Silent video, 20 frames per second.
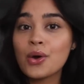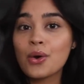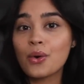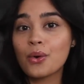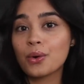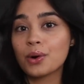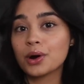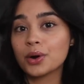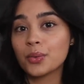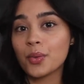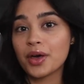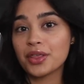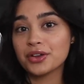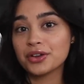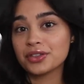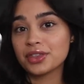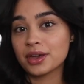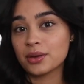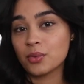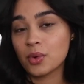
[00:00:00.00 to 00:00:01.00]
or whether
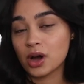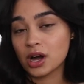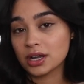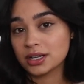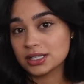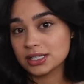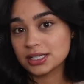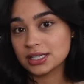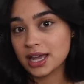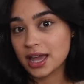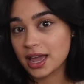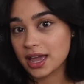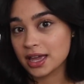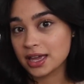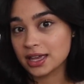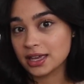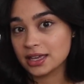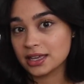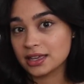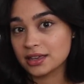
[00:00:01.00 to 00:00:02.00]
they want a
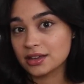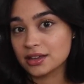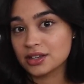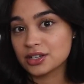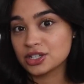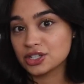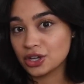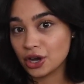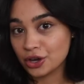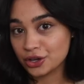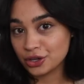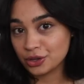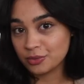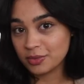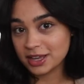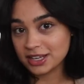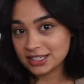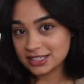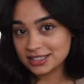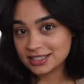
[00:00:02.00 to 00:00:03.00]

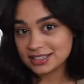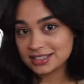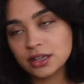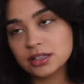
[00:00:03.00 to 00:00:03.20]
document.